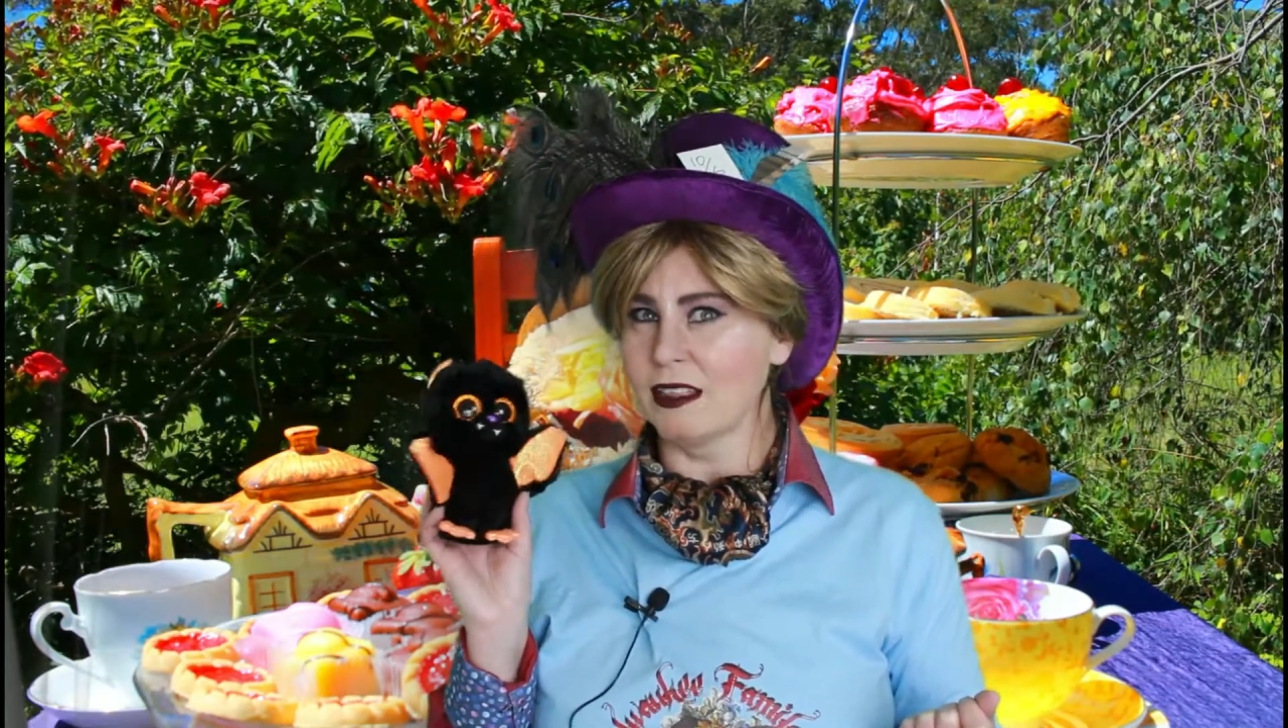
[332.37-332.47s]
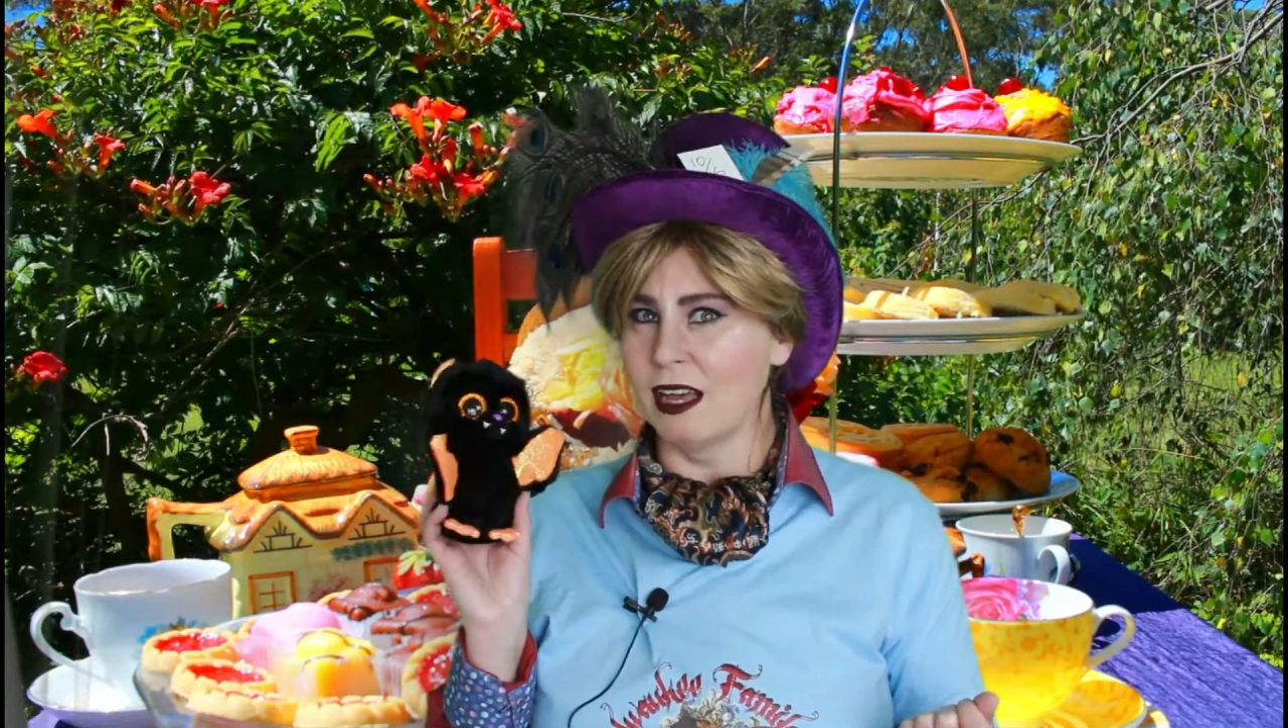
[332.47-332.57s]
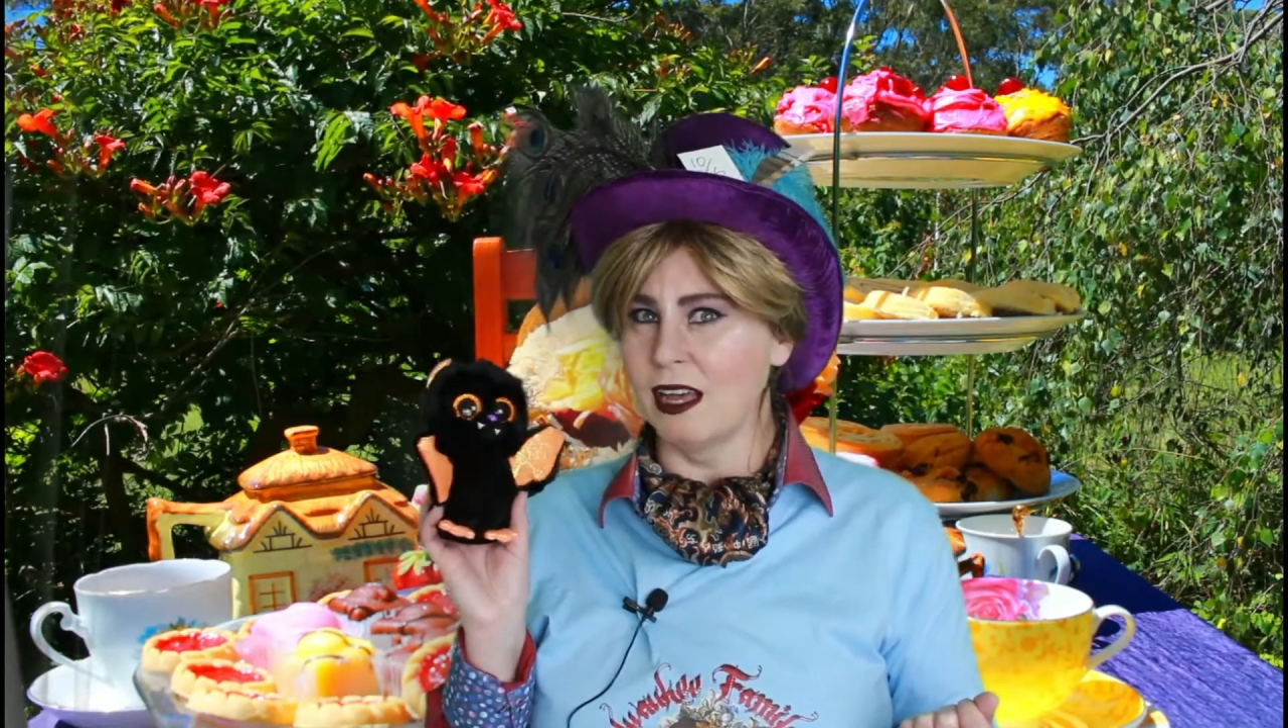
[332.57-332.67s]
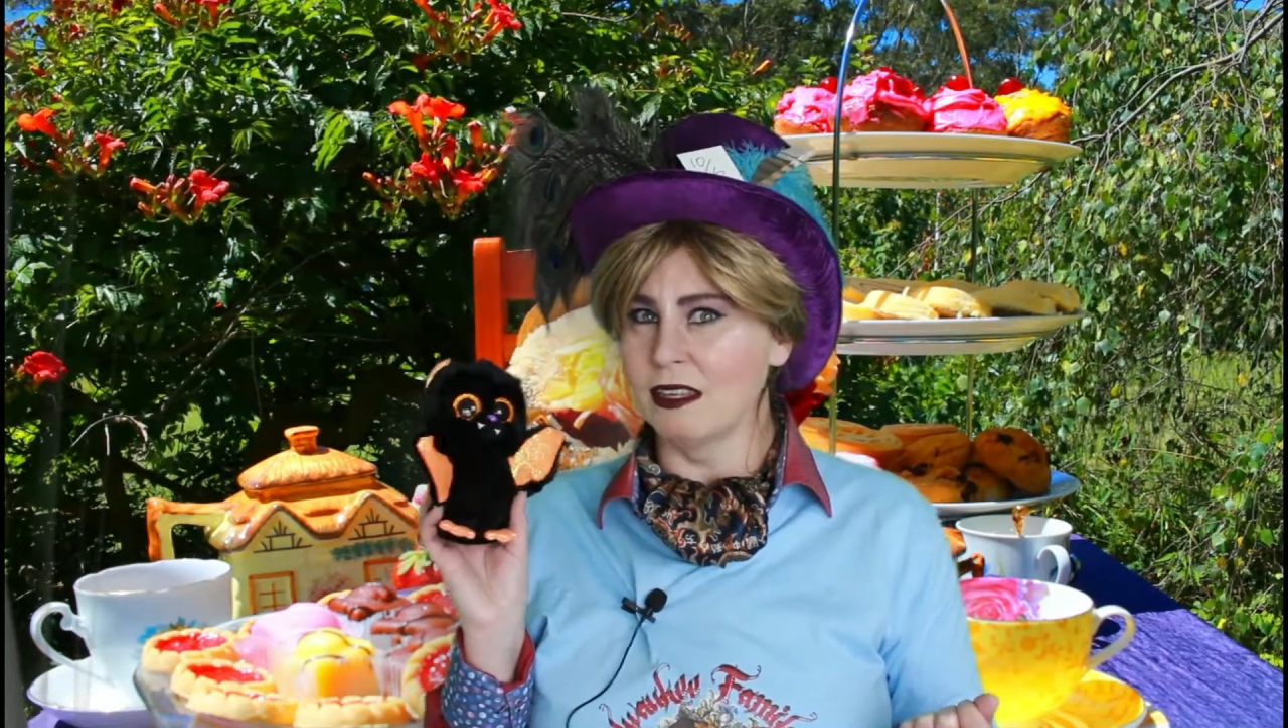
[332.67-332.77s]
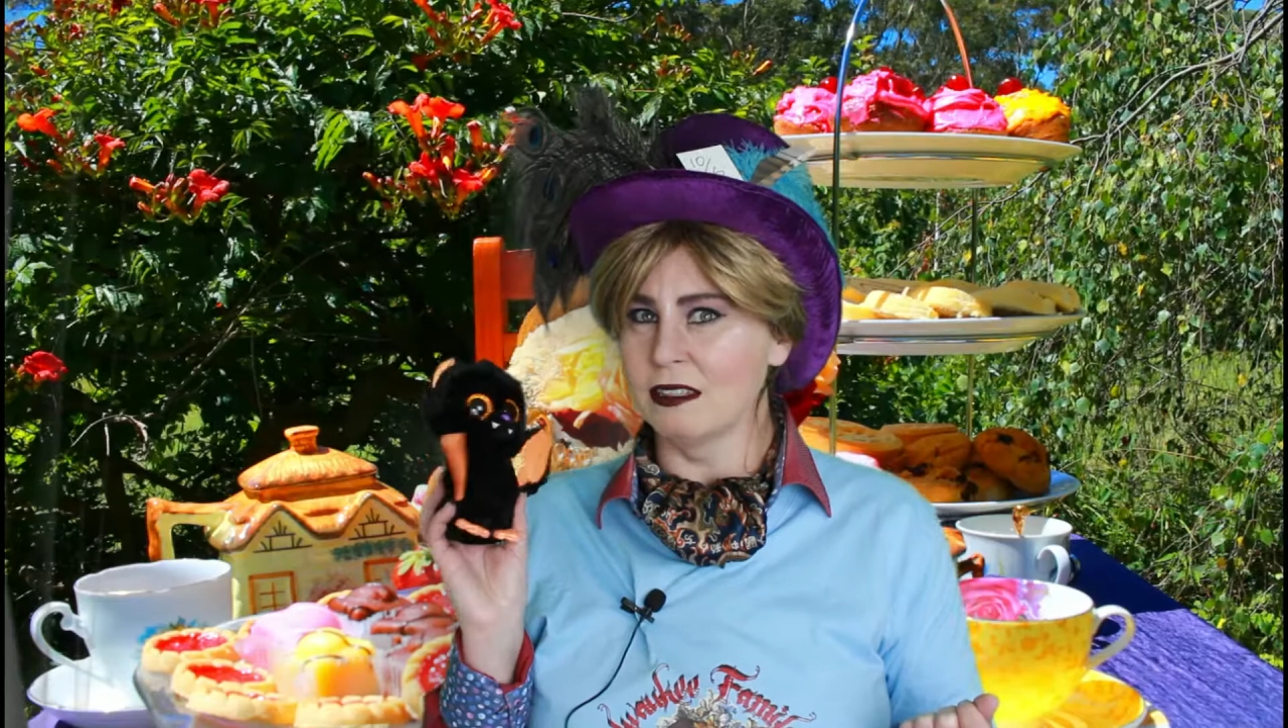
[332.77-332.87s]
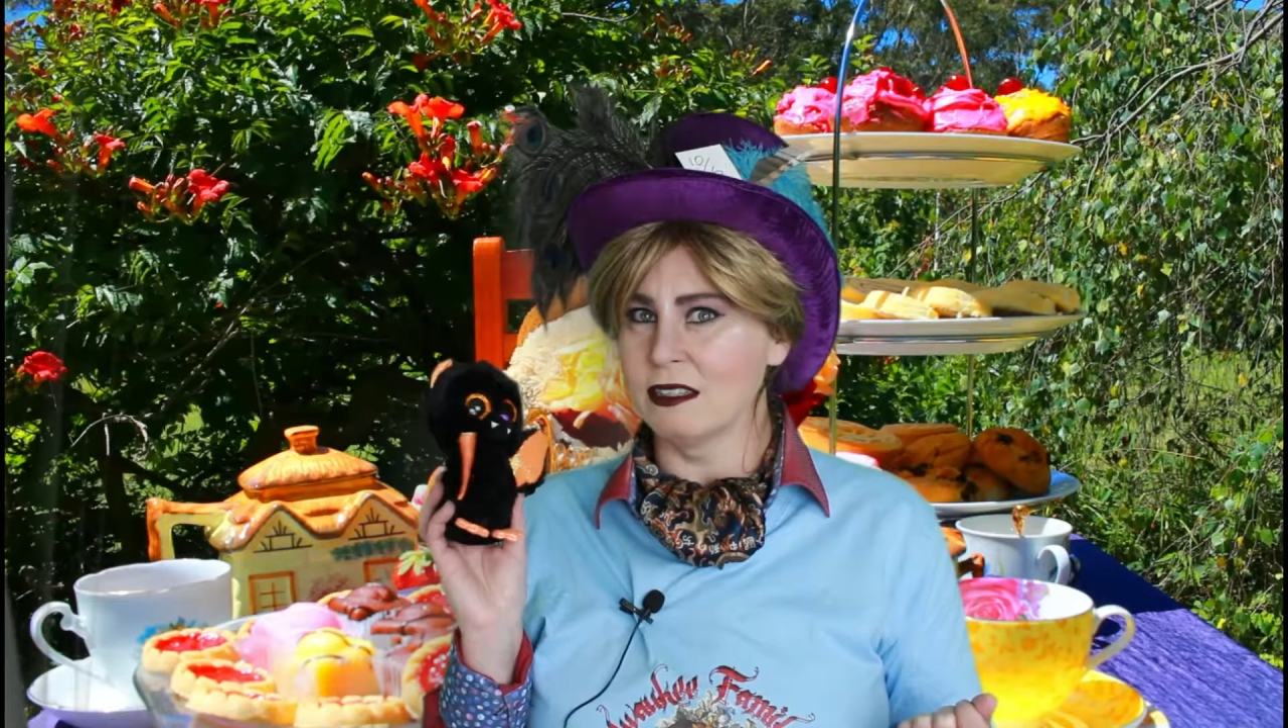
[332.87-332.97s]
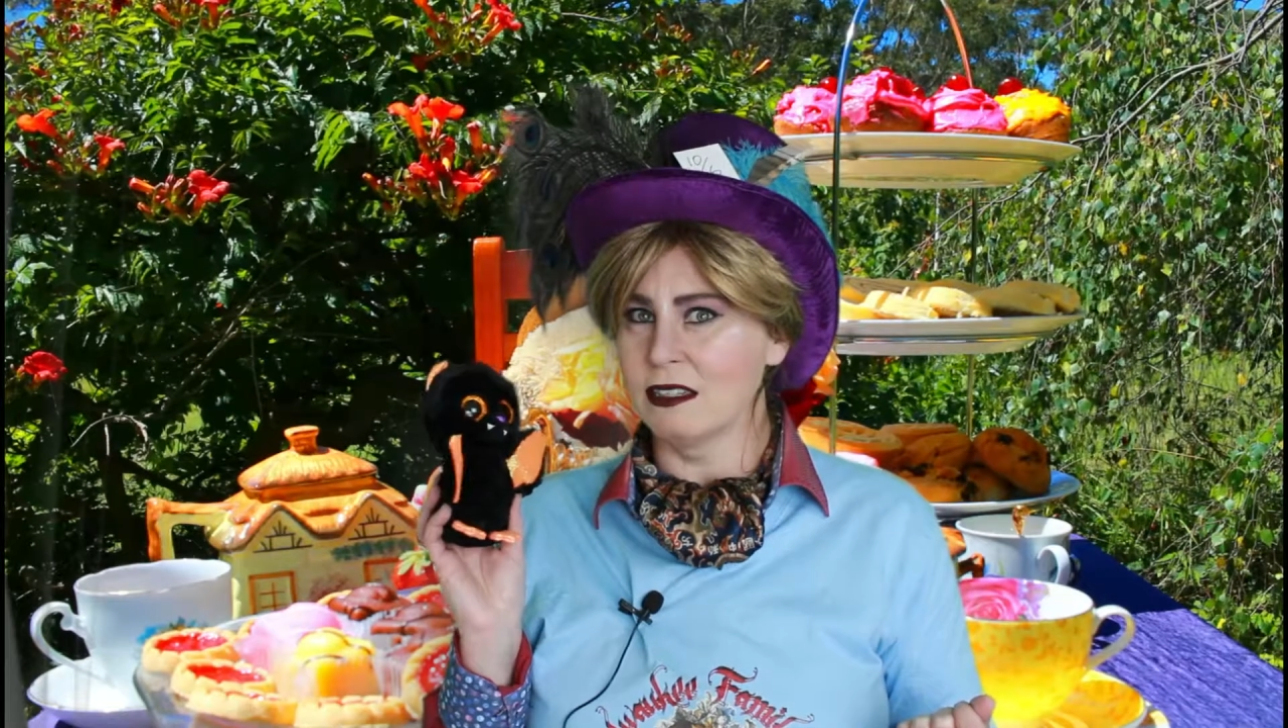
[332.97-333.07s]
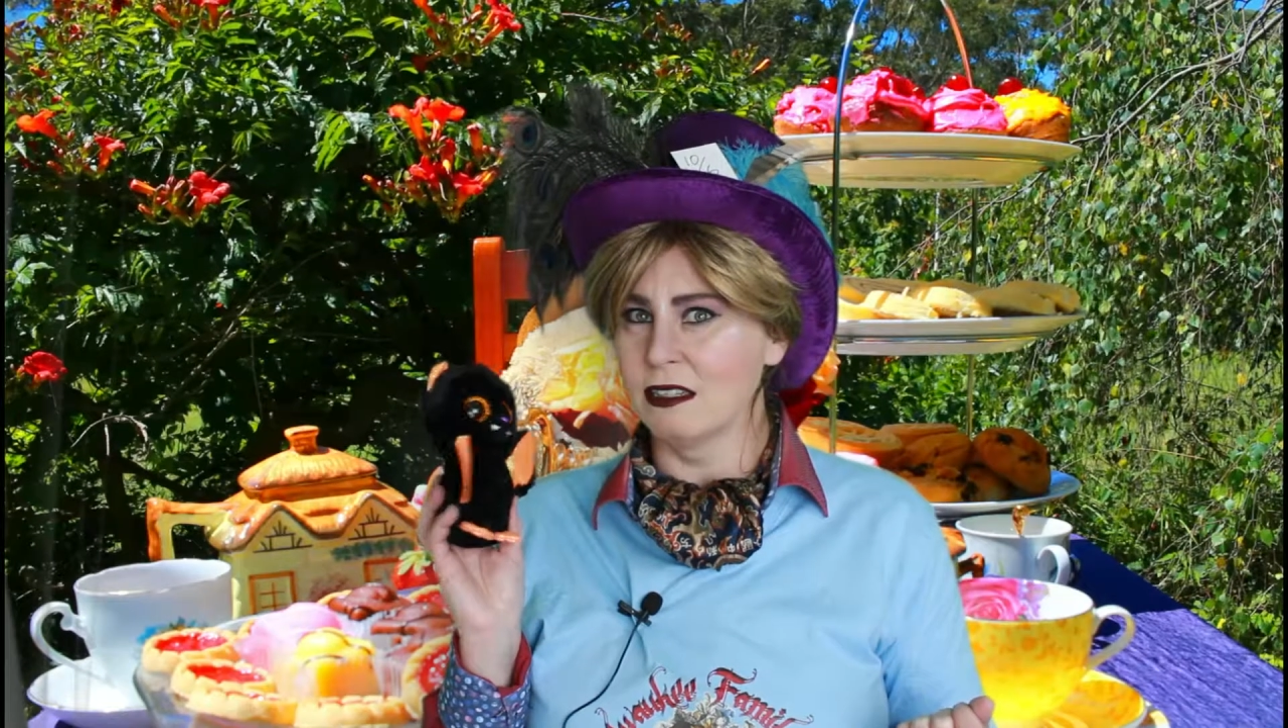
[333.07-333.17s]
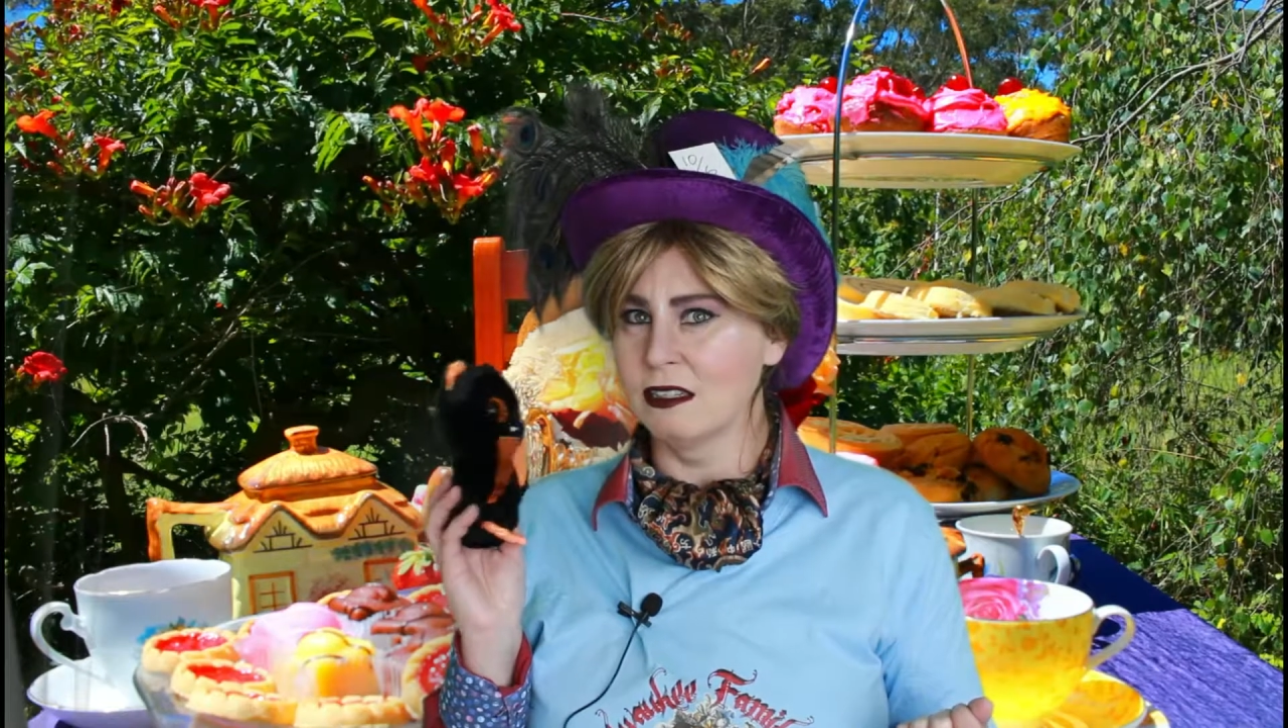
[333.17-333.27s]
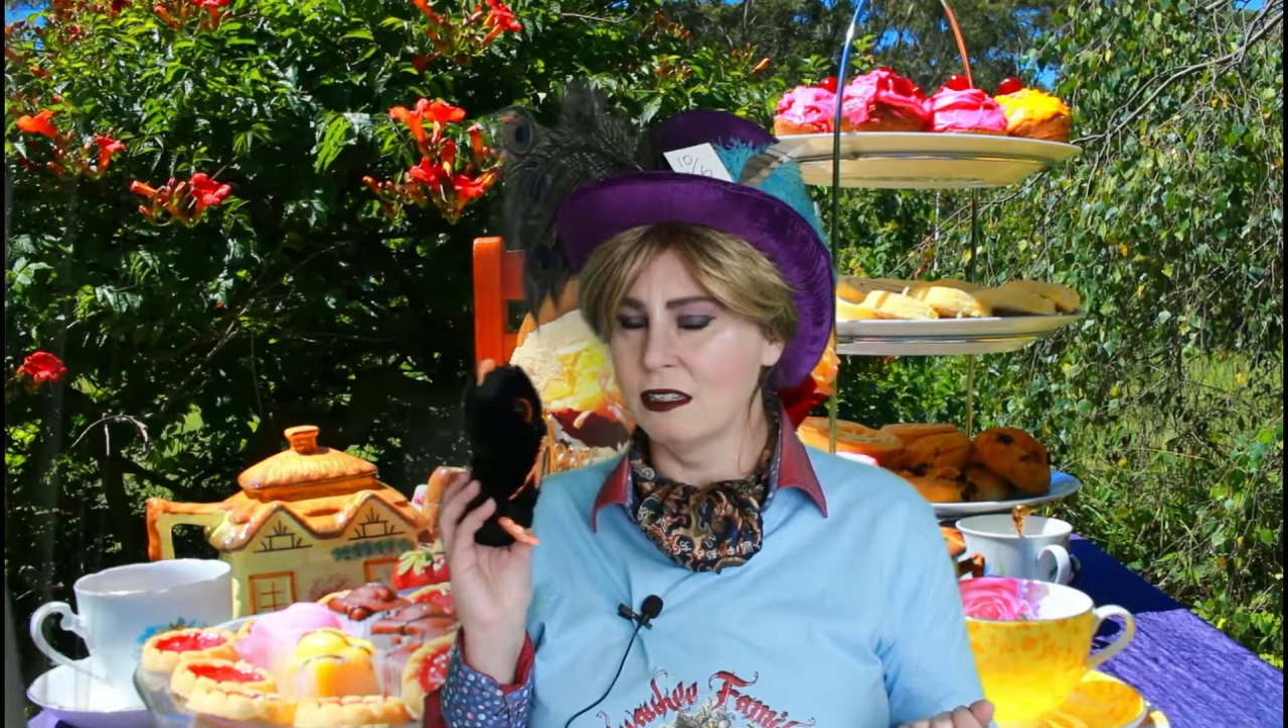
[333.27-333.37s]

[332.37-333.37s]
that.